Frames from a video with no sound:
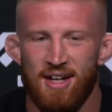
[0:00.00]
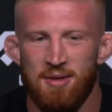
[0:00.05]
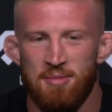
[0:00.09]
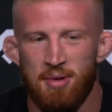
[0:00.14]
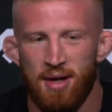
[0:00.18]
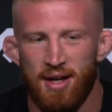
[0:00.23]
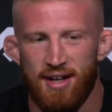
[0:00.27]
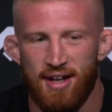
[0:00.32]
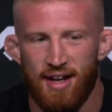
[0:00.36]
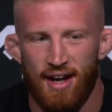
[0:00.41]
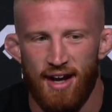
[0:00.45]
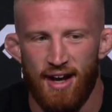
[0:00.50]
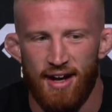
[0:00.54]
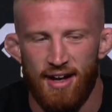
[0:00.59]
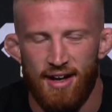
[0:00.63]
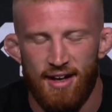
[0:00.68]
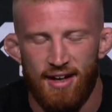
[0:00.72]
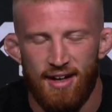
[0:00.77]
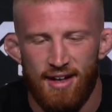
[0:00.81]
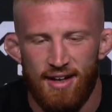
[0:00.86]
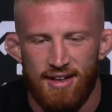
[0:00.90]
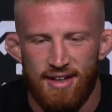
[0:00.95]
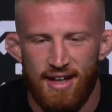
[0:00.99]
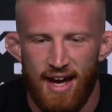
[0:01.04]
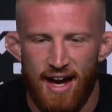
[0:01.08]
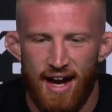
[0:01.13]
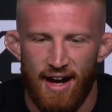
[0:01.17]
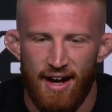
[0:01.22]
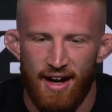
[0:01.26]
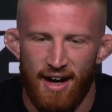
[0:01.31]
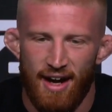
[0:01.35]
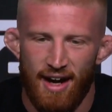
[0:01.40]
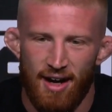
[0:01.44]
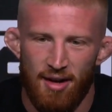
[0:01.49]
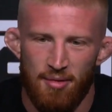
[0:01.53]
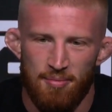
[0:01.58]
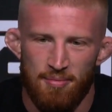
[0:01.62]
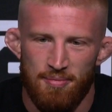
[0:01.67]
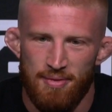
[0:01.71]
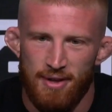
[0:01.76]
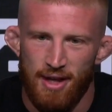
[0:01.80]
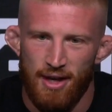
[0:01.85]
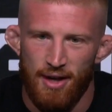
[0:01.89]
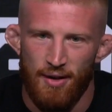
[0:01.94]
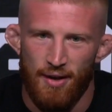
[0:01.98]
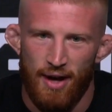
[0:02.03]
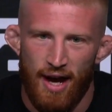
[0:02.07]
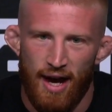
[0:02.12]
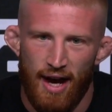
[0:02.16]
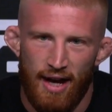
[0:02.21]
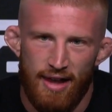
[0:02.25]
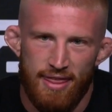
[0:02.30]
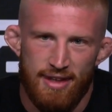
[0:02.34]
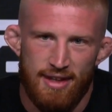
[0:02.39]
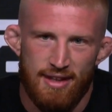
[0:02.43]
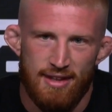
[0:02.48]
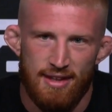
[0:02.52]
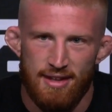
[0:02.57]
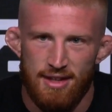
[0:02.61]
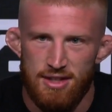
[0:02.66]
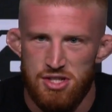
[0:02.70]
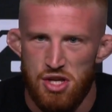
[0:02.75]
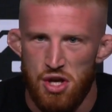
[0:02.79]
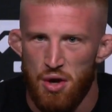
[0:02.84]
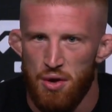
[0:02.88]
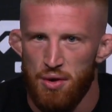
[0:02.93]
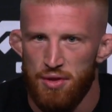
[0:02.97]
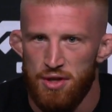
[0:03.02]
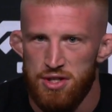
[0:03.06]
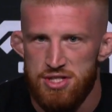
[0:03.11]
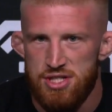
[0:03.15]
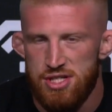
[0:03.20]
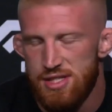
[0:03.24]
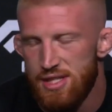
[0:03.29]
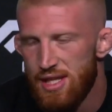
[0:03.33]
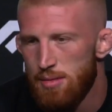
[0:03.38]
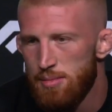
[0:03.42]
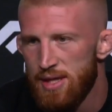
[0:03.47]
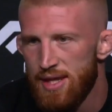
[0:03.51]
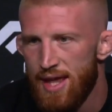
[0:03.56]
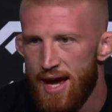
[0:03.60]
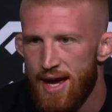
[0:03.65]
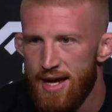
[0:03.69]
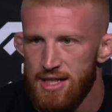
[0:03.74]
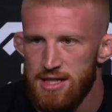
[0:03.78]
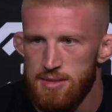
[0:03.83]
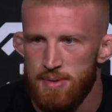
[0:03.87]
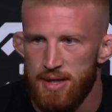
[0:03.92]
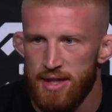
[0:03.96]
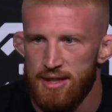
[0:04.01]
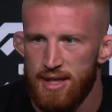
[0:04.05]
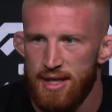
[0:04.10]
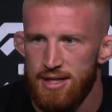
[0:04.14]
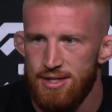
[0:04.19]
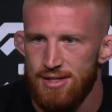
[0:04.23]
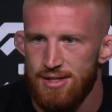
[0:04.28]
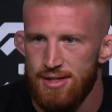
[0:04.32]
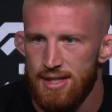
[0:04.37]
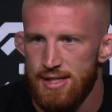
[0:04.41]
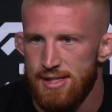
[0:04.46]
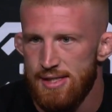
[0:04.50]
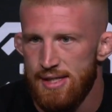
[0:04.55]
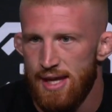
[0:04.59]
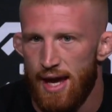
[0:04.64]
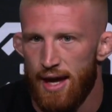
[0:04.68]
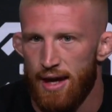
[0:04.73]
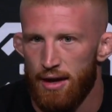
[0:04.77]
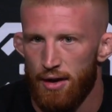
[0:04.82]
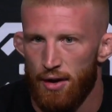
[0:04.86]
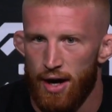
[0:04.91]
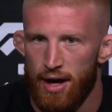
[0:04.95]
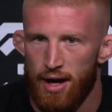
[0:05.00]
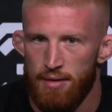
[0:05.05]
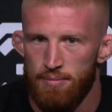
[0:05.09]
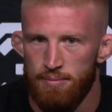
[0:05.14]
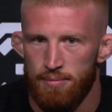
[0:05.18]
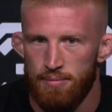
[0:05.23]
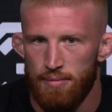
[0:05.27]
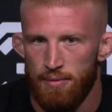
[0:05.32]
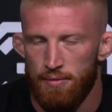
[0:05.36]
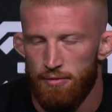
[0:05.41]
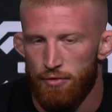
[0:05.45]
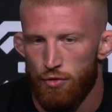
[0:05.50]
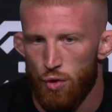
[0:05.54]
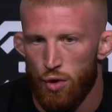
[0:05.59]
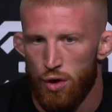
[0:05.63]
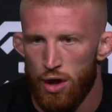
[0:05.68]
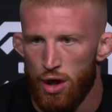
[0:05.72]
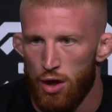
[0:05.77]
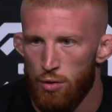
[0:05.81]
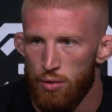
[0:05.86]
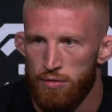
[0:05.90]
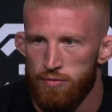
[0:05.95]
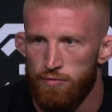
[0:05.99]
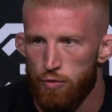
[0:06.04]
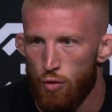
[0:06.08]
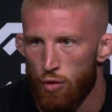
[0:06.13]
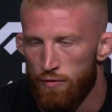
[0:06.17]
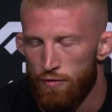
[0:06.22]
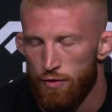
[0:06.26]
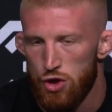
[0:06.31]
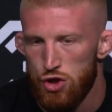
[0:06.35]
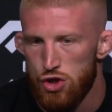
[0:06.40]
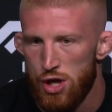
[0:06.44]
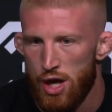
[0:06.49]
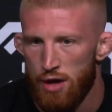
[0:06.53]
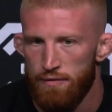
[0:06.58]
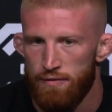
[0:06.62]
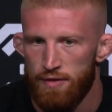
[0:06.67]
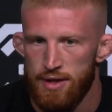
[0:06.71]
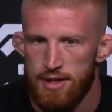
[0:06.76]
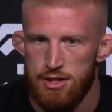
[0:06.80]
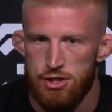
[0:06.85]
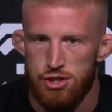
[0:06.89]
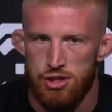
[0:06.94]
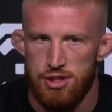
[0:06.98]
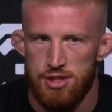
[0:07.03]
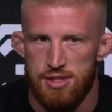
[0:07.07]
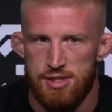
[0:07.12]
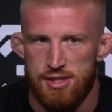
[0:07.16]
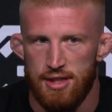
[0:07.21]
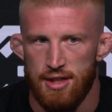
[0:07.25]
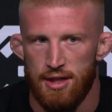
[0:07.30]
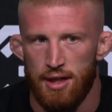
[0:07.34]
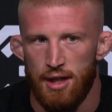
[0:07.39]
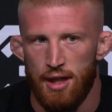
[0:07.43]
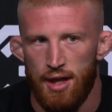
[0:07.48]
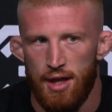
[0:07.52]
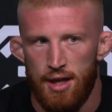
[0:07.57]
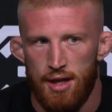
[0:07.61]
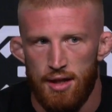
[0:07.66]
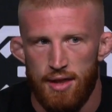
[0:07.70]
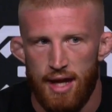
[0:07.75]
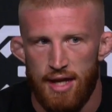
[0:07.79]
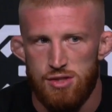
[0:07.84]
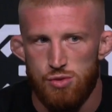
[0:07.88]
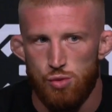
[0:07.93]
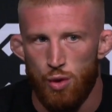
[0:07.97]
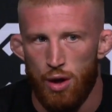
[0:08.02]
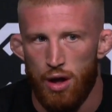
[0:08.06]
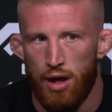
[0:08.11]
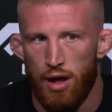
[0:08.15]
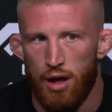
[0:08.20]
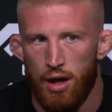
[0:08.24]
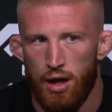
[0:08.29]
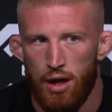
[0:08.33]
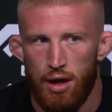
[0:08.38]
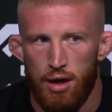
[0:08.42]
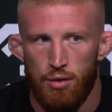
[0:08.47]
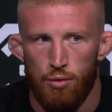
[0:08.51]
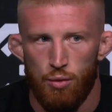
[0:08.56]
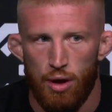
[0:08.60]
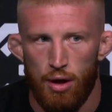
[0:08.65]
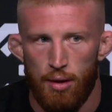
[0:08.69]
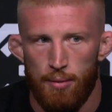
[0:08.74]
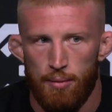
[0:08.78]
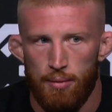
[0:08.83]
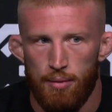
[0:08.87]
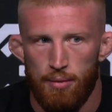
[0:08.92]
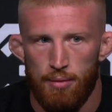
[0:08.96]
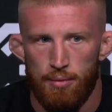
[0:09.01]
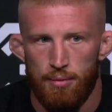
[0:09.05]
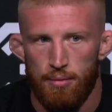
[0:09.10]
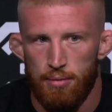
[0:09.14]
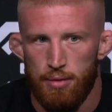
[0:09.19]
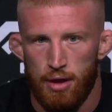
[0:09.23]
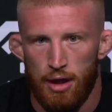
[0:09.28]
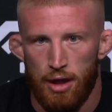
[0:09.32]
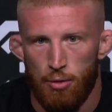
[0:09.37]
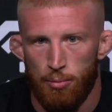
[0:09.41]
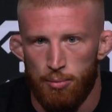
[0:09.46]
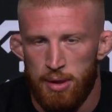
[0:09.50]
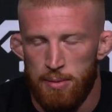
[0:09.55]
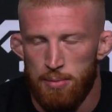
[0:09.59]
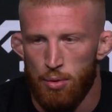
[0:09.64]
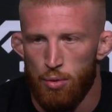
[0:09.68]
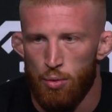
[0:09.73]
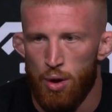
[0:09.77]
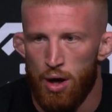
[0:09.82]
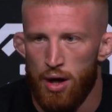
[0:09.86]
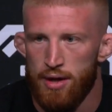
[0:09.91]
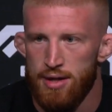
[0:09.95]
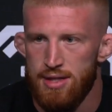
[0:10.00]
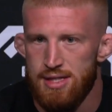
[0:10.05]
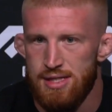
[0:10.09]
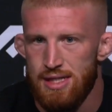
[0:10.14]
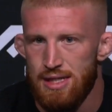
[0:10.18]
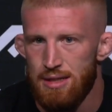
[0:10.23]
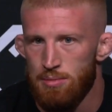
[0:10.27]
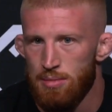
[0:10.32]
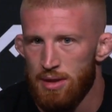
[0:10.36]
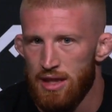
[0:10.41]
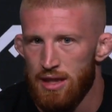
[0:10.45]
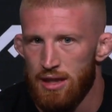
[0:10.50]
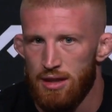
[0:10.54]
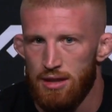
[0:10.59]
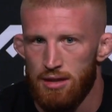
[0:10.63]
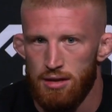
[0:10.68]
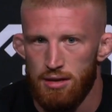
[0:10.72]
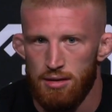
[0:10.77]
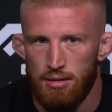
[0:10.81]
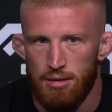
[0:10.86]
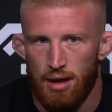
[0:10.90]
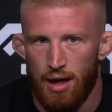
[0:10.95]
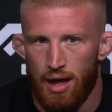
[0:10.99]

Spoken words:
But, you know, I think that there's just going to be that expectation that's set, right? I'm 4-0 with 4 first-round finishes, and that's what you know, people want to see me